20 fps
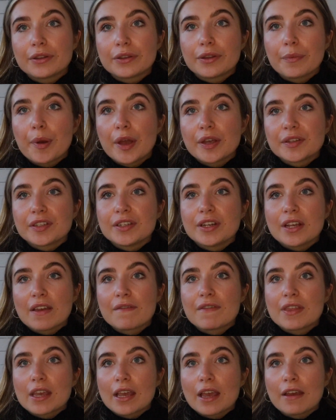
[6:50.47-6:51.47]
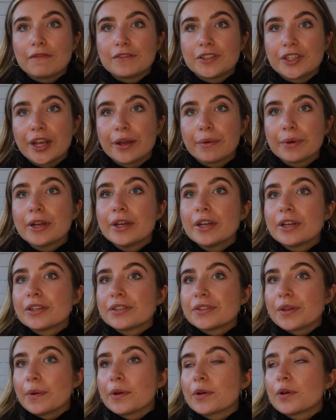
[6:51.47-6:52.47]
the person you're giving the gift to.
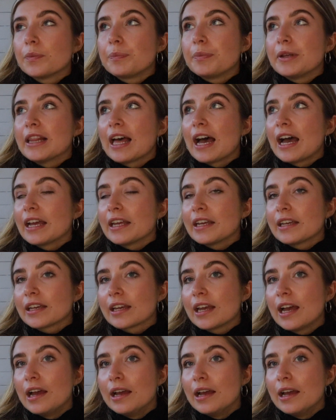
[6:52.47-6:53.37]
So it could be like